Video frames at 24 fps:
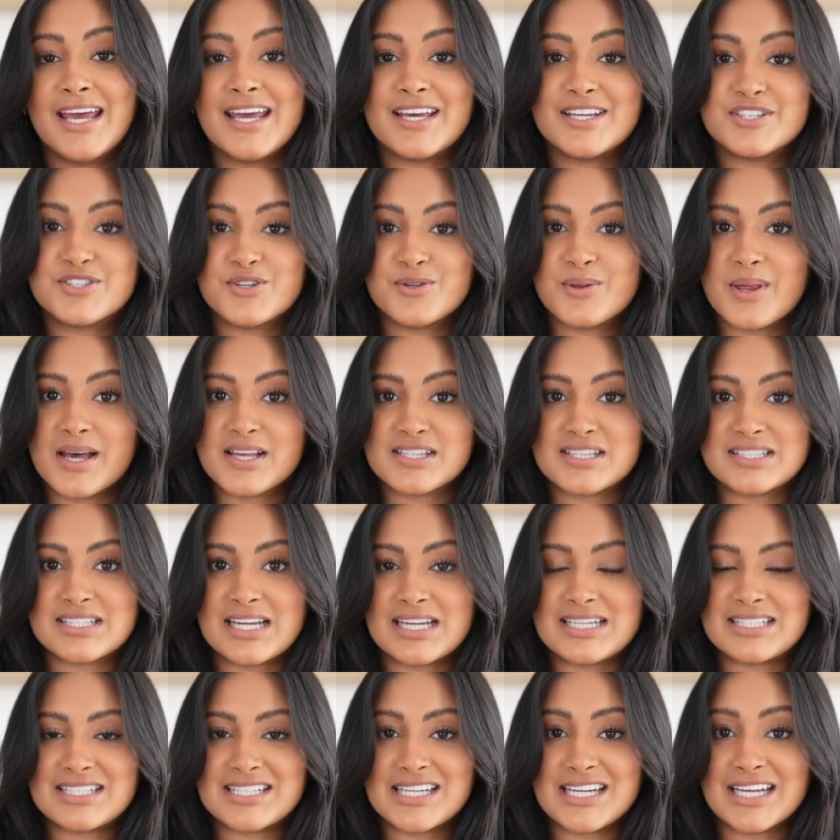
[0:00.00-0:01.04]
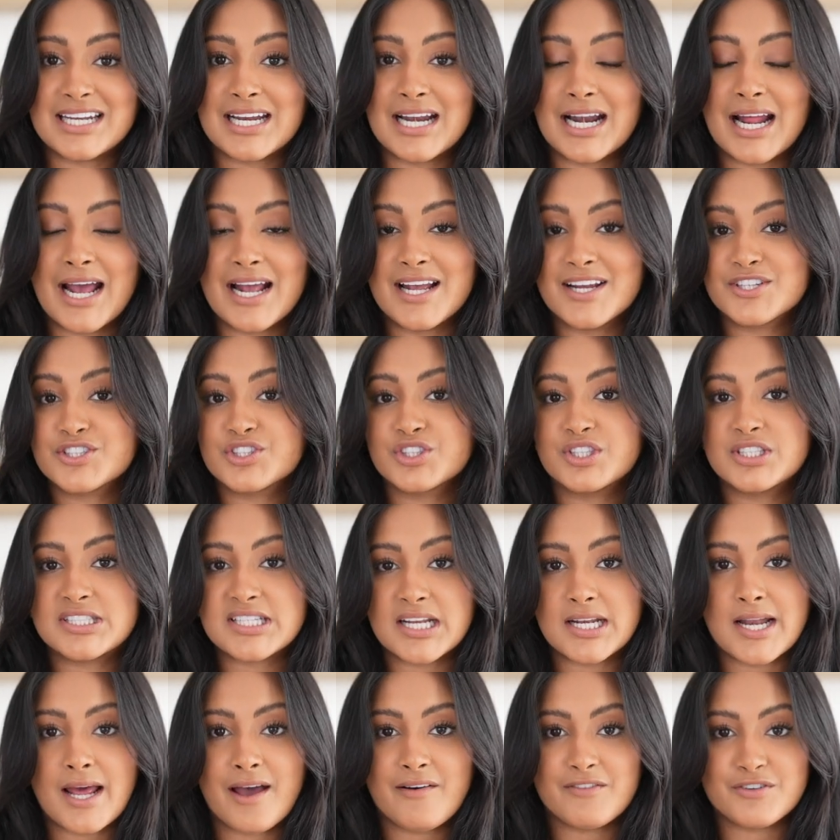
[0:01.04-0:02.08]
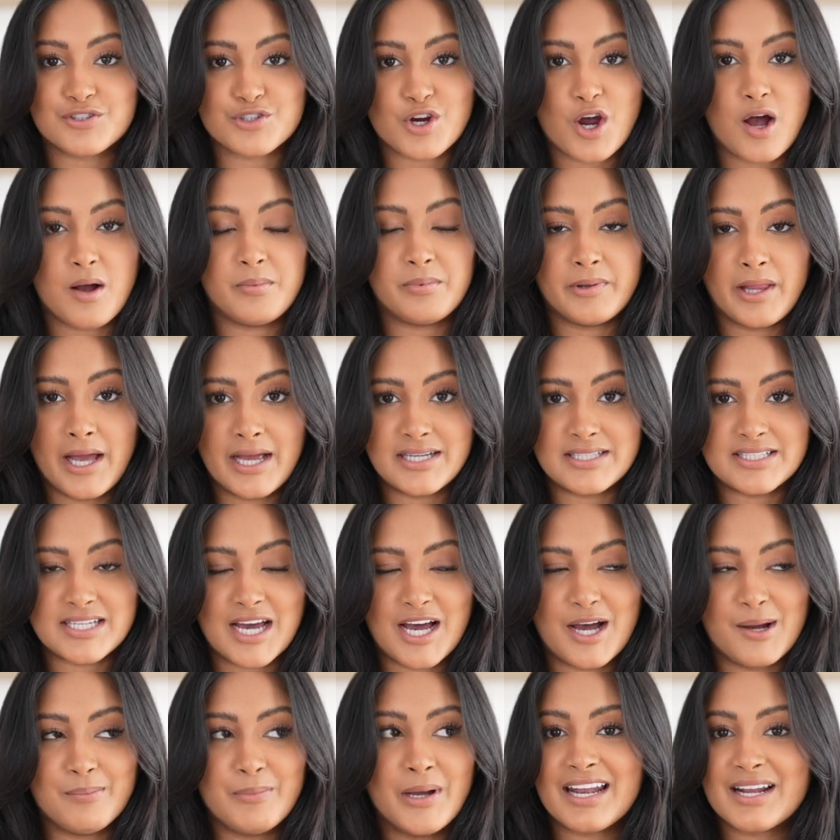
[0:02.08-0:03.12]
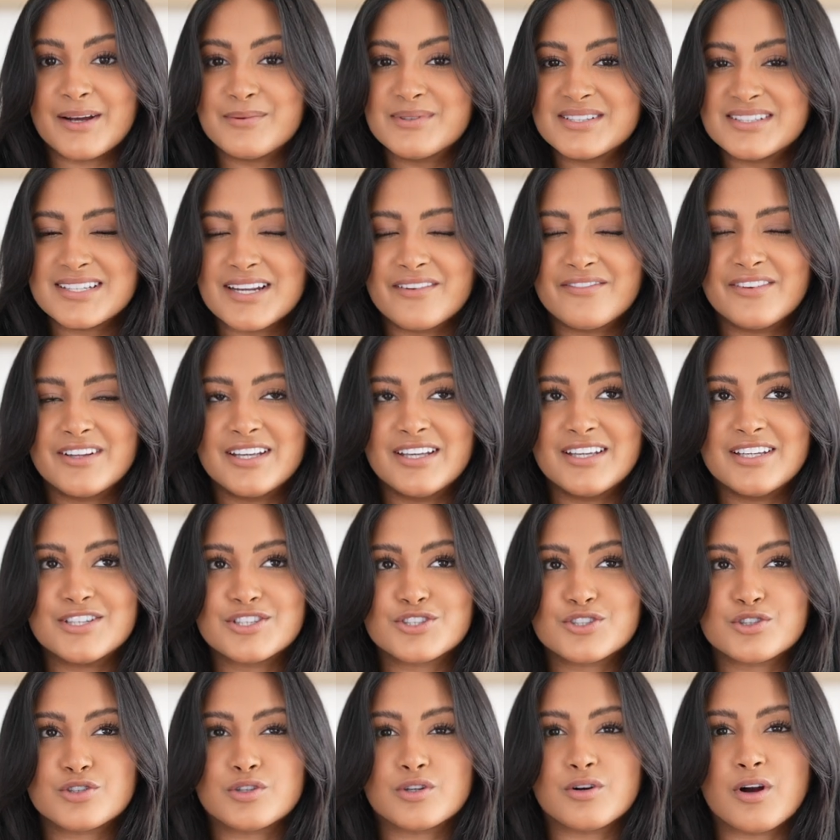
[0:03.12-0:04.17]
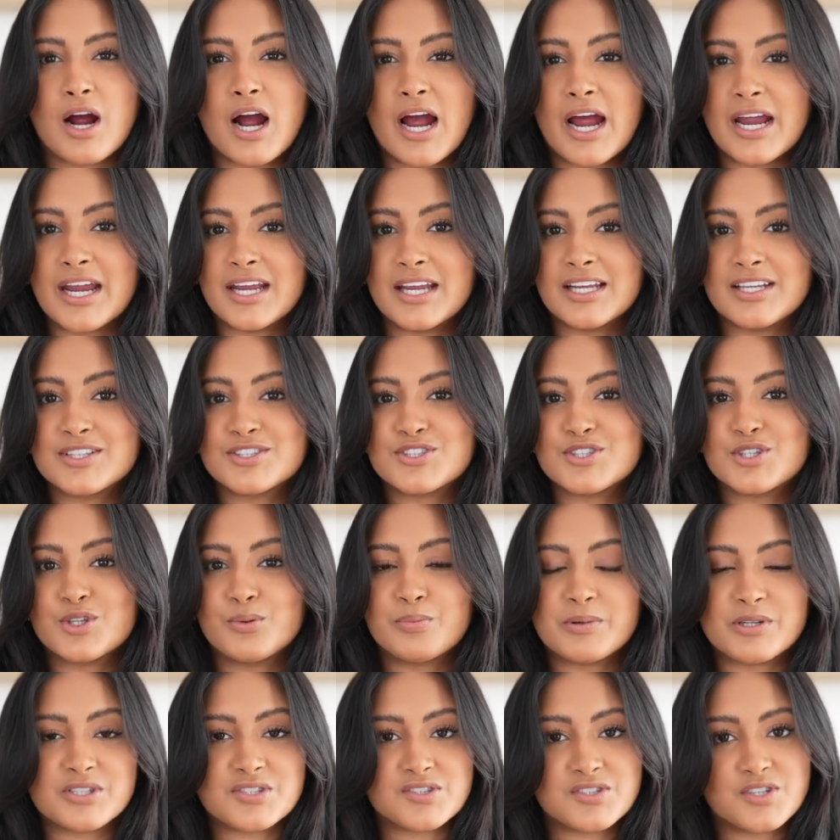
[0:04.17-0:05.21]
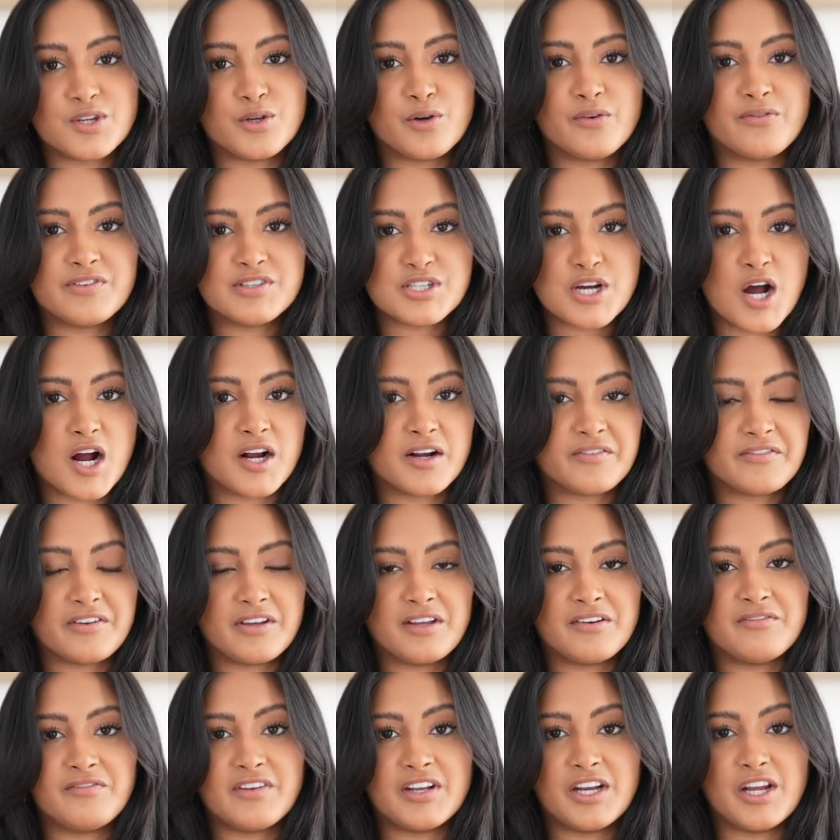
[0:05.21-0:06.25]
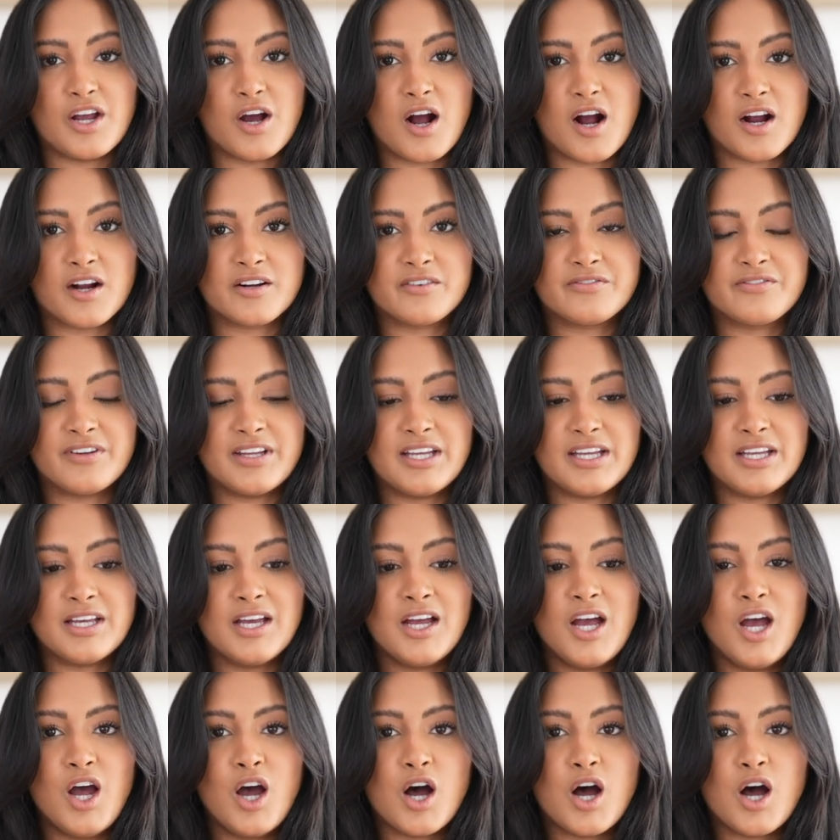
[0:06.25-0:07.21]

in 2019, and I actually didn't have a job lined up, and I was definitely trying to pursue photography and videography,